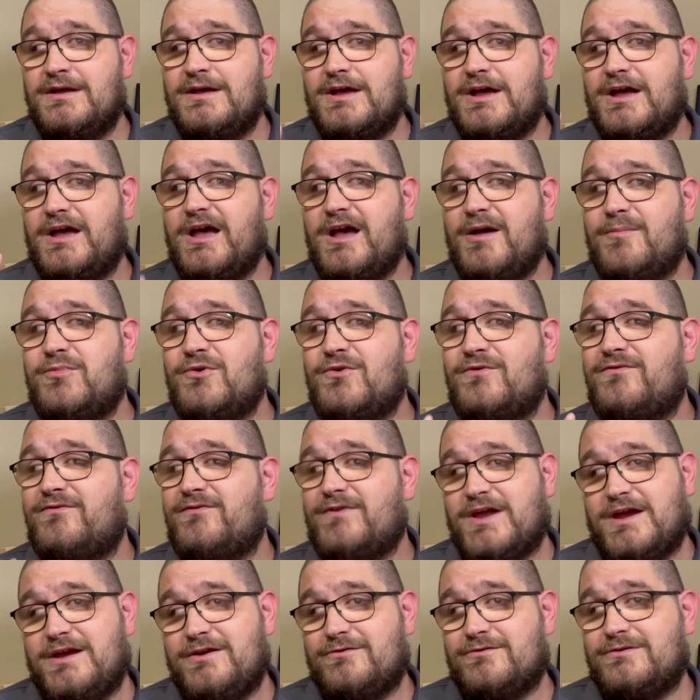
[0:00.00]
Apple
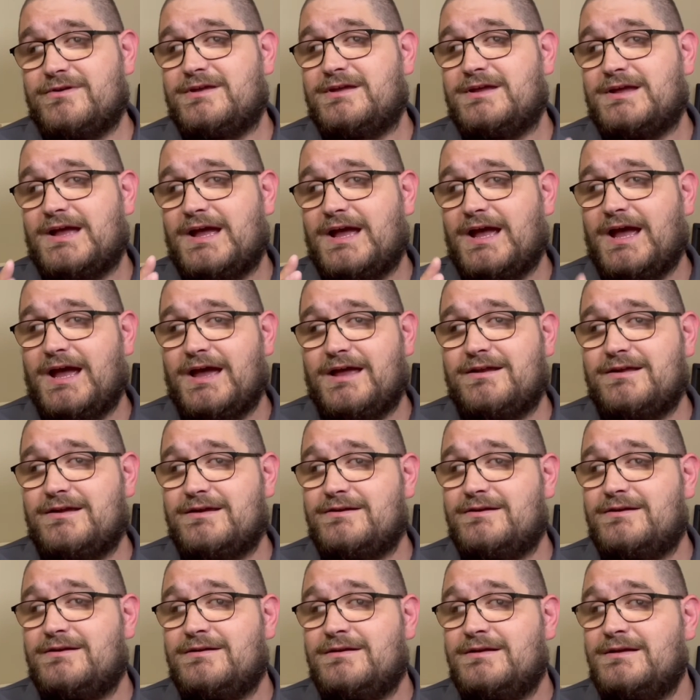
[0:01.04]
finally
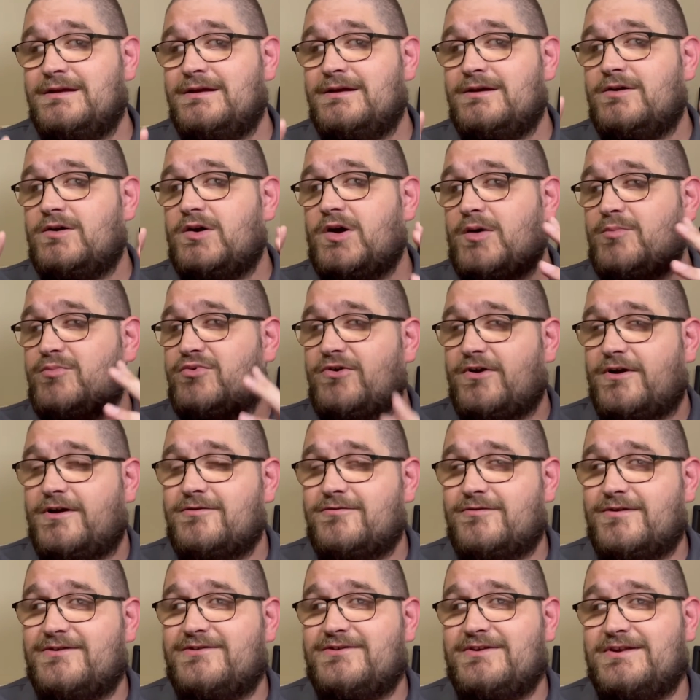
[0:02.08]
added a
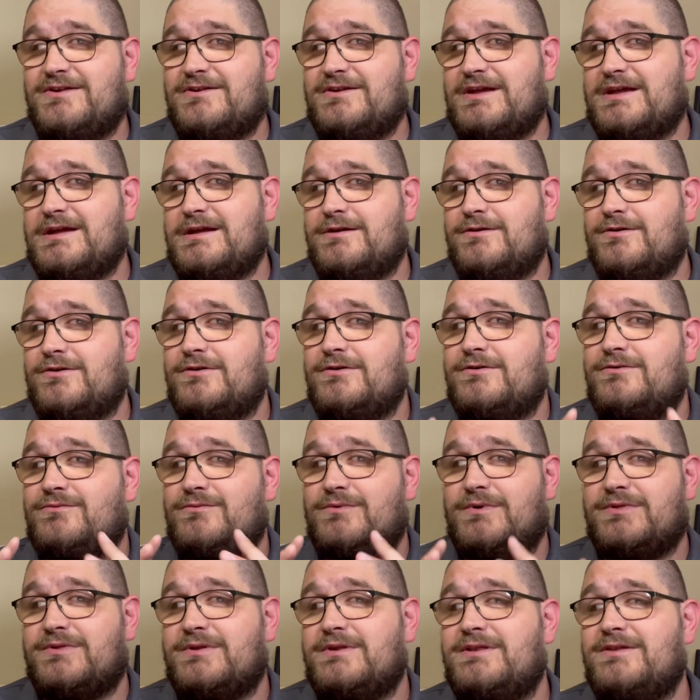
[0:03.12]
progress indicator
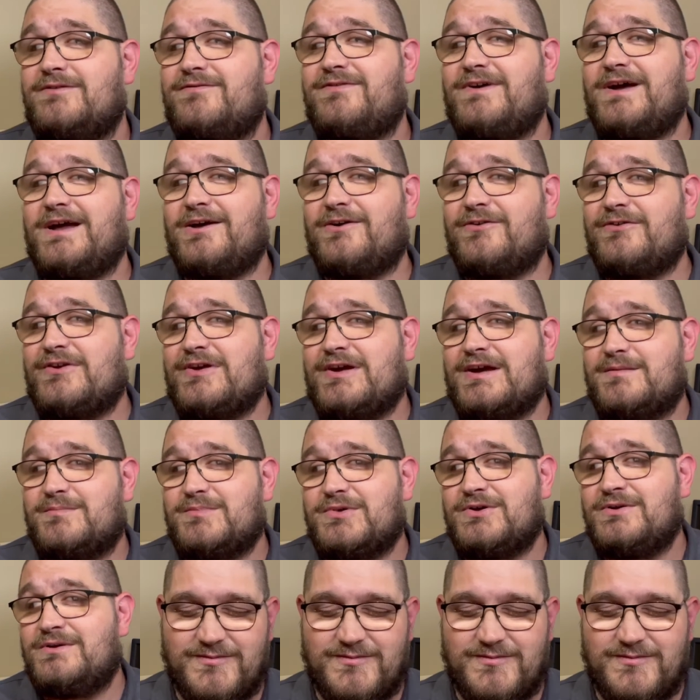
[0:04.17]
within the Files app.